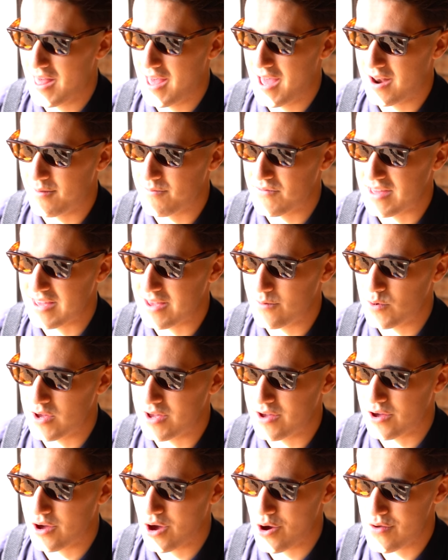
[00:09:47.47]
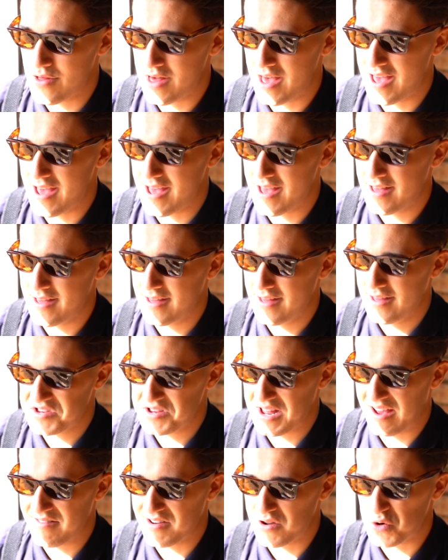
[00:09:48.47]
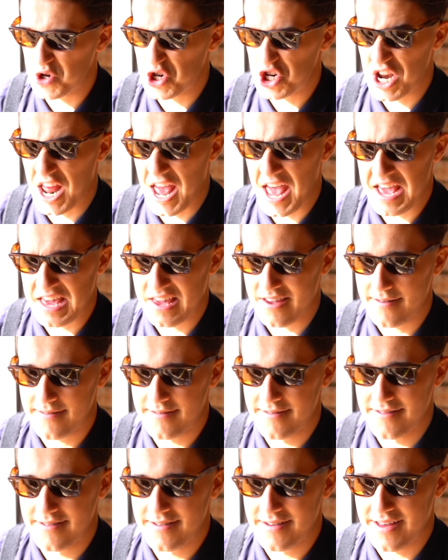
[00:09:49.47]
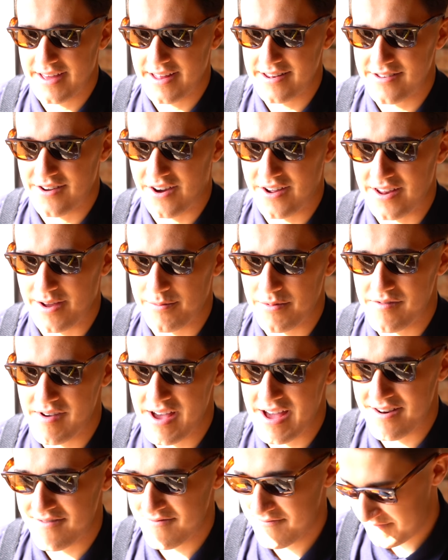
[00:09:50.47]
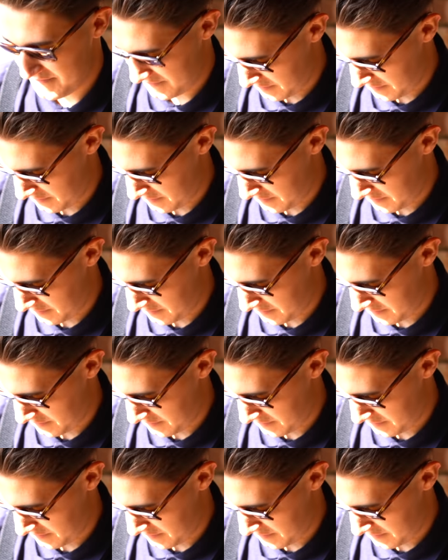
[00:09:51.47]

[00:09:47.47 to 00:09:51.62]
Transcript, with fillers: and I'm thinking we could go there, have a little snack and tidy up the van.